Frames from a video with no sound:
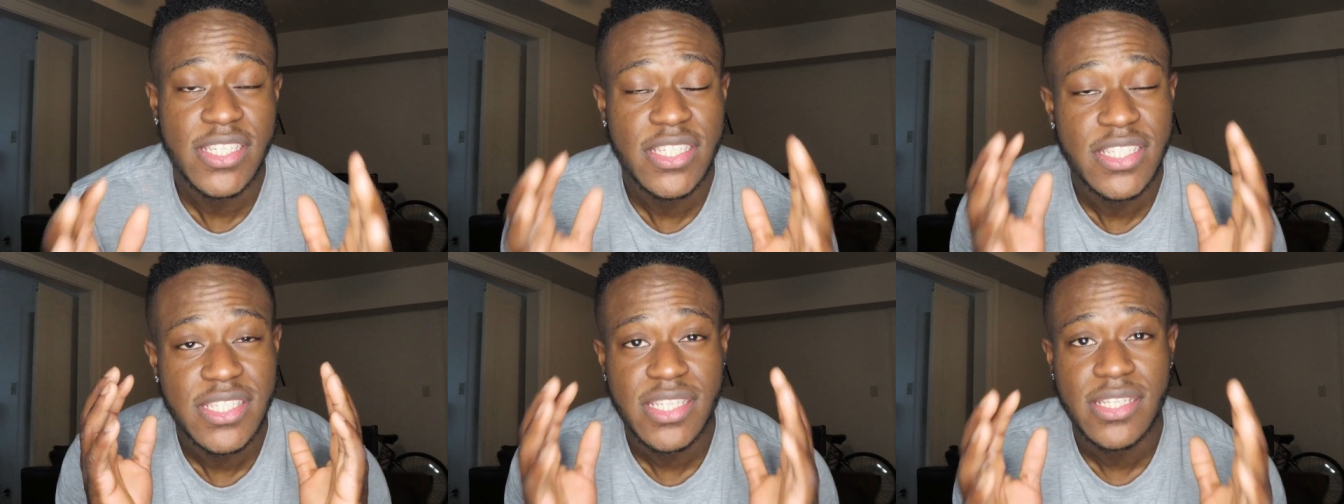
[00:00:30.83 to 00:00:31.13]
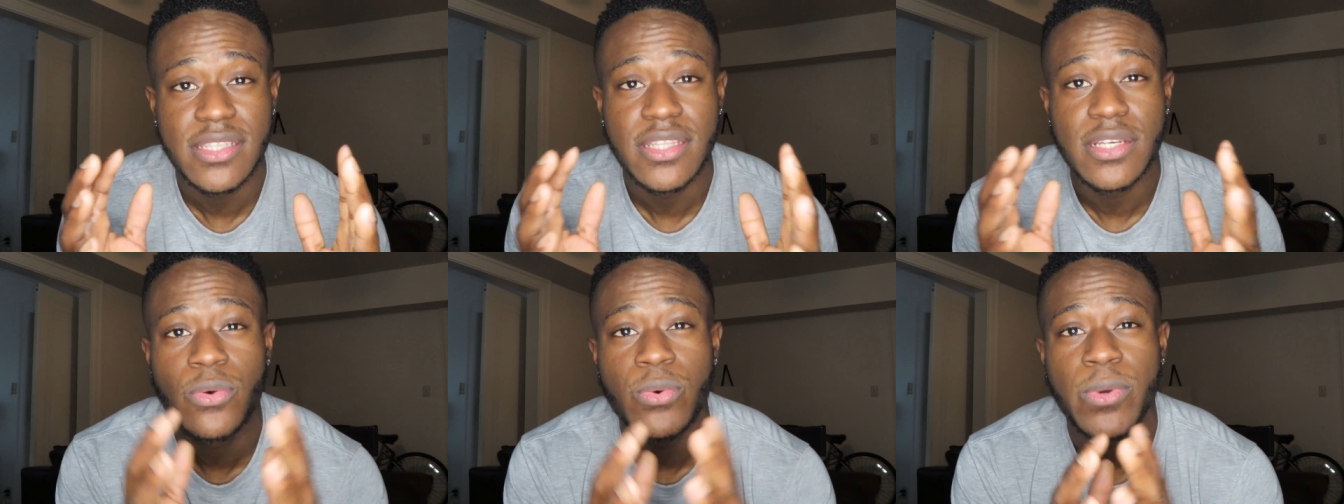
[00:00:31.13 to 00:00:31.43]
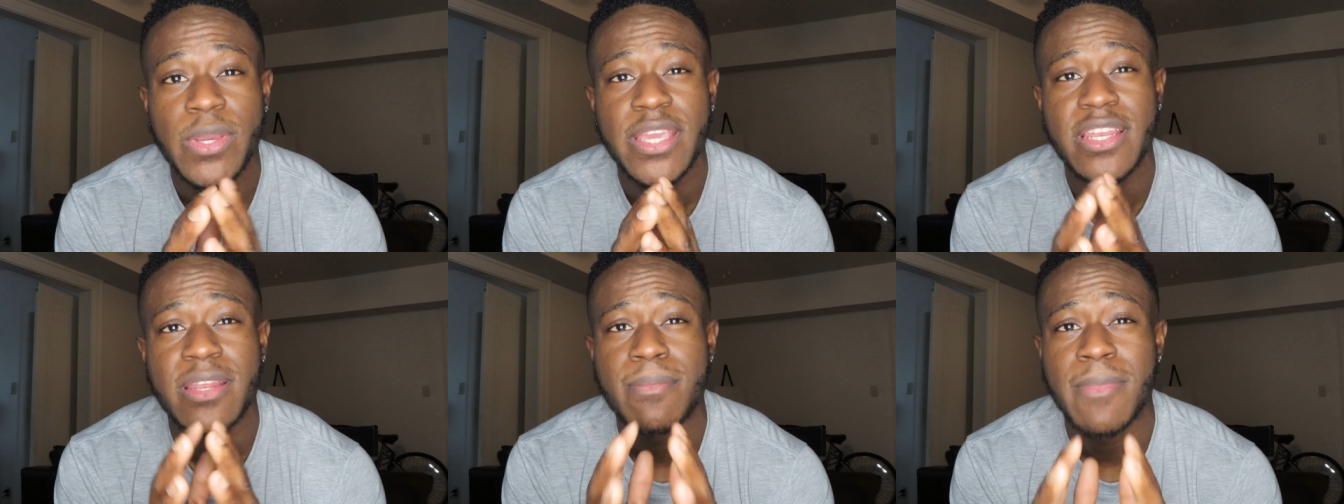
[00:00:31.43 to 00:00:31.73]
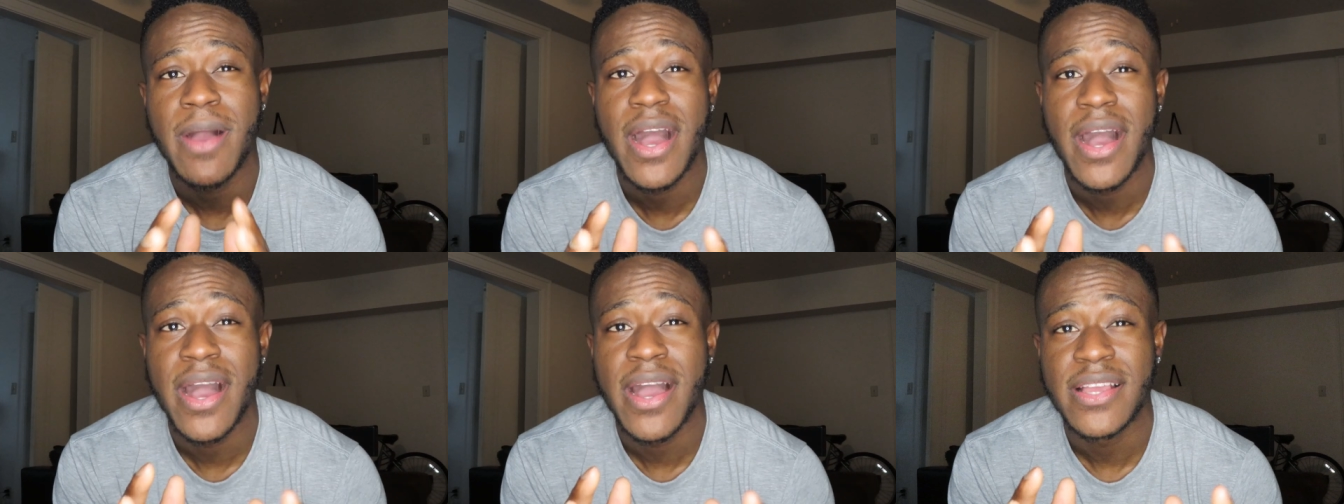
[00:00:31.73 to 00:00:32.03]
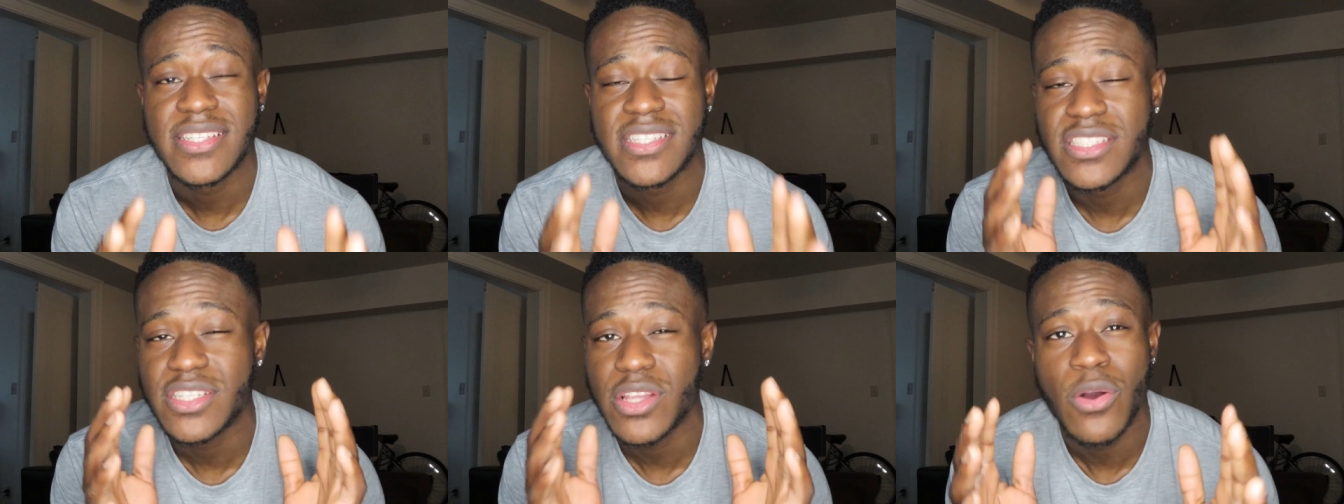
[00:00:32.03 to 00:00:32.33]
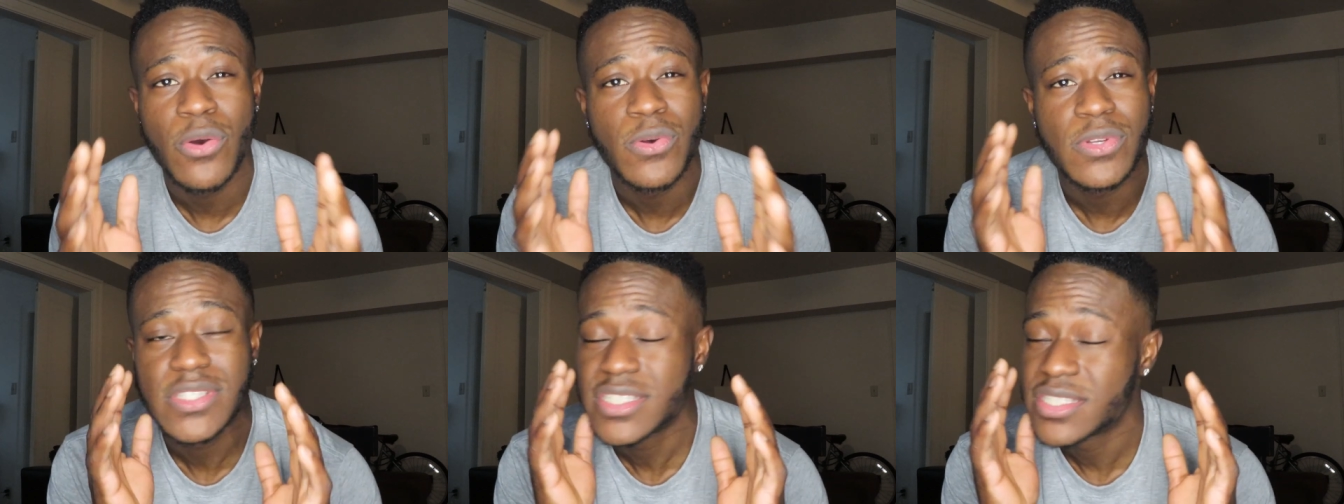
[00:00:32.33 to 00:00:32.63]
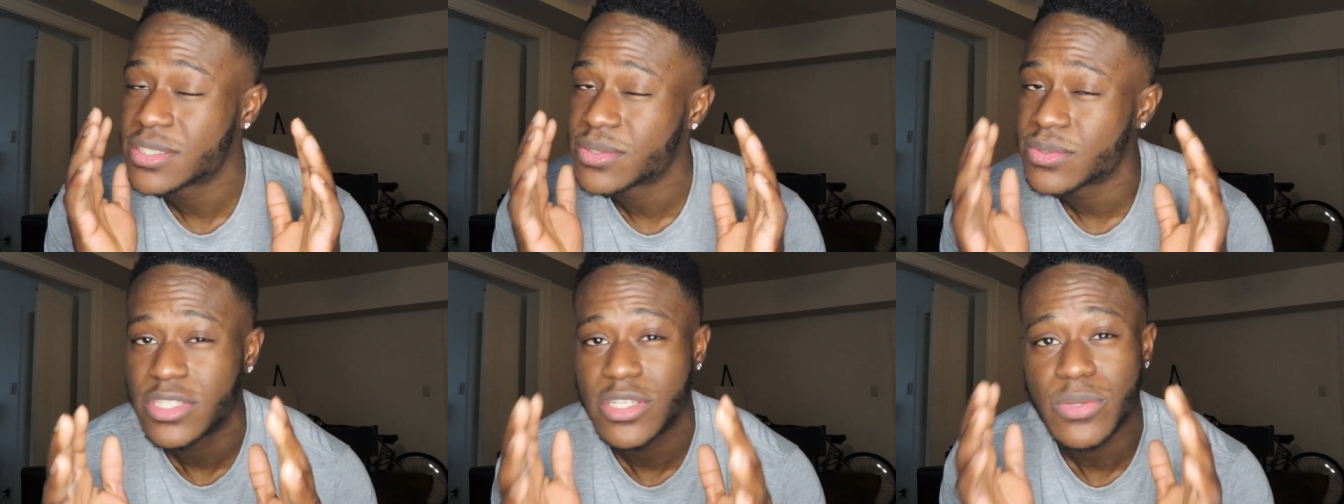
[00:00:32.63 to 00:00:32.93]
She's still the queen in my eyes. She's always,
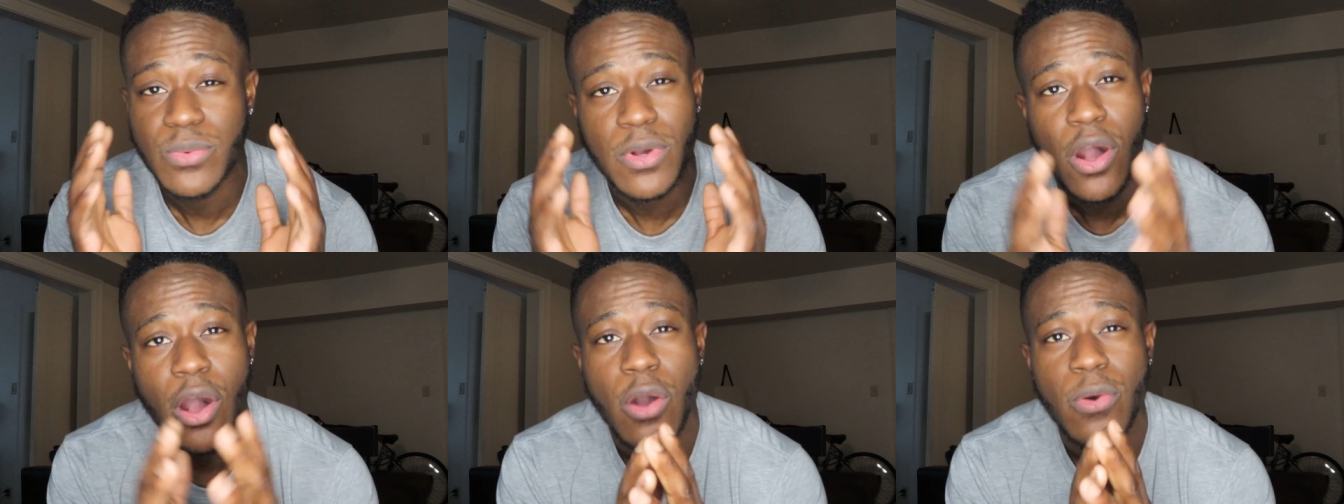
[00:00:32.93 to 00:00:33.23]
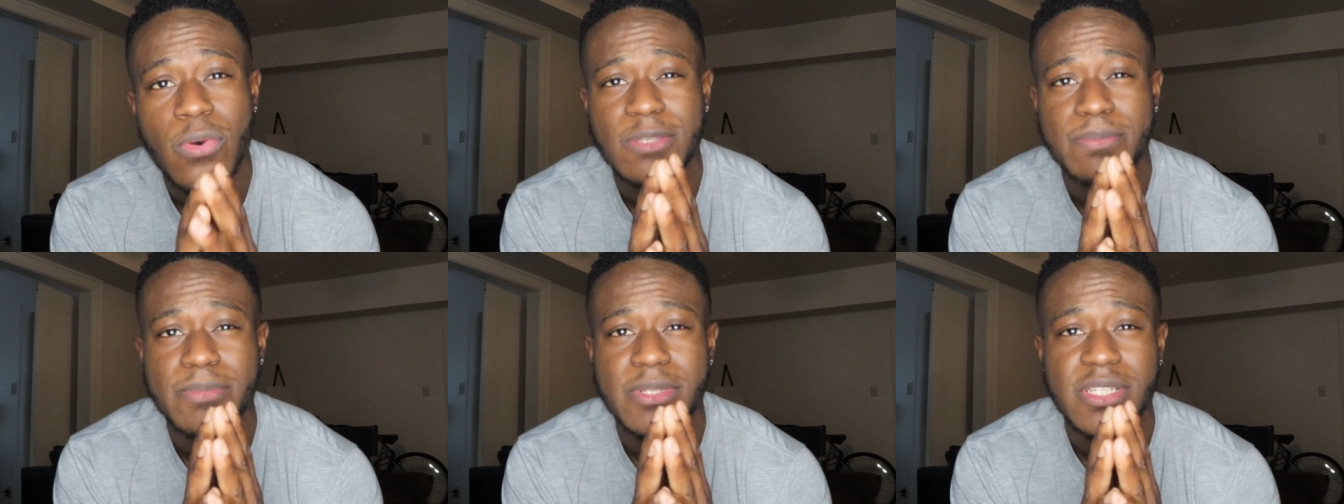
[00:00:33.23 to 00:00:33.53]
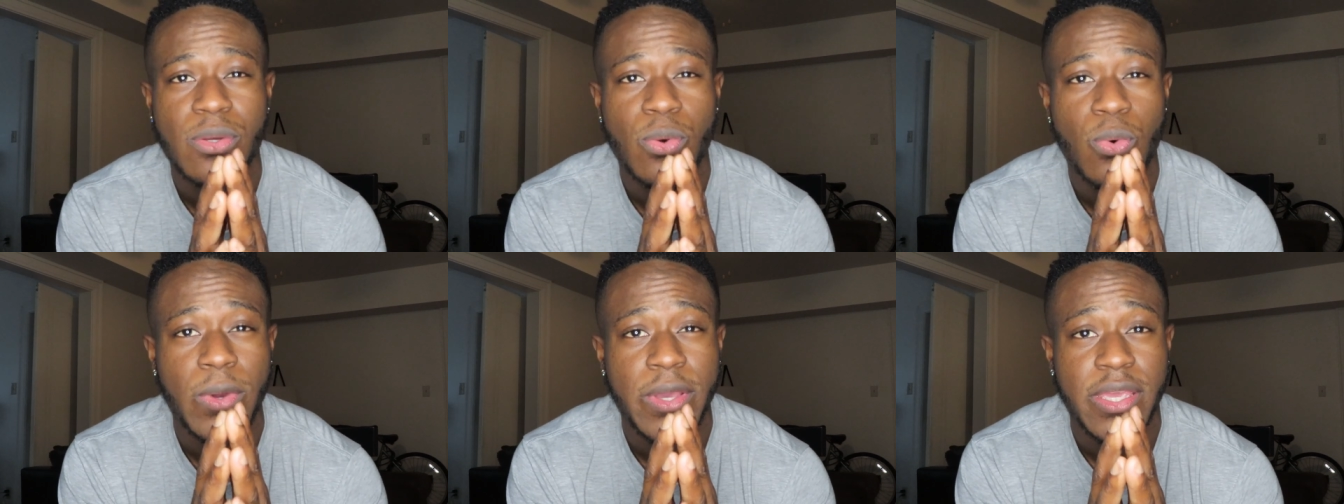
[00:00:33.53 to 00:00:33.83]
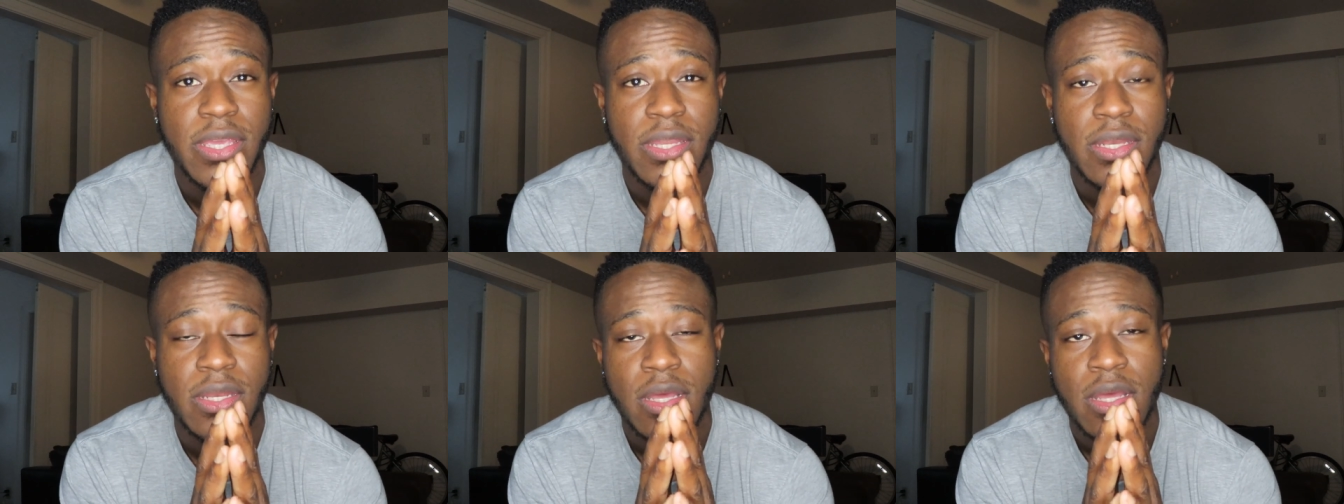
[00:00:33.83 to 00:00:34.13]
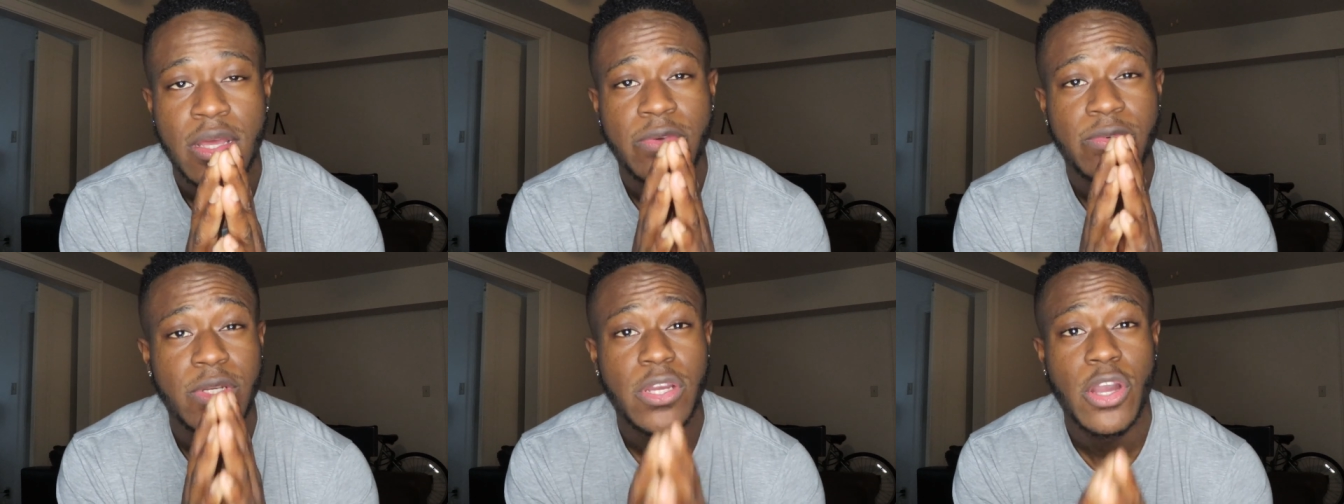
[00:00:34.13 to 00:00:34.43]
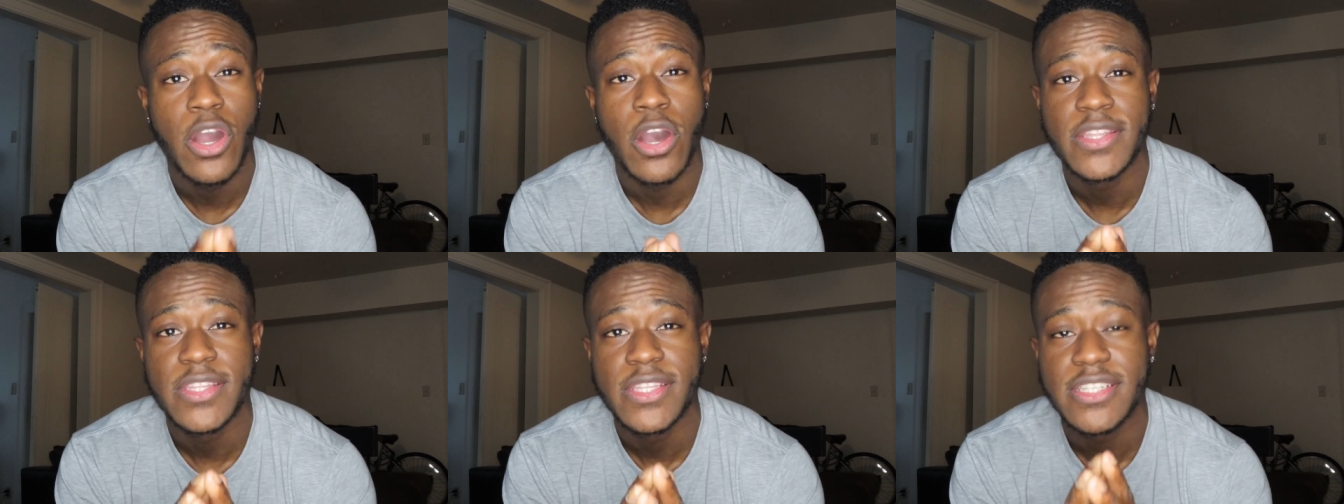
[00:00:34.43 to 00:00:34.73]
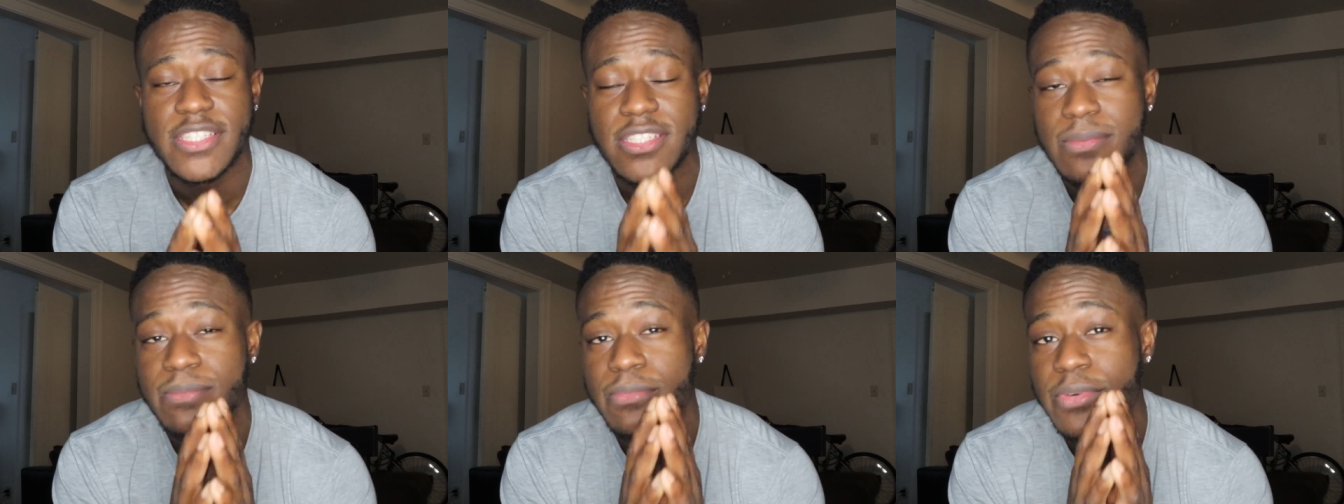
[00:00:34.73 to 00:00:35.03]
she's, she will always be the queen, regardless.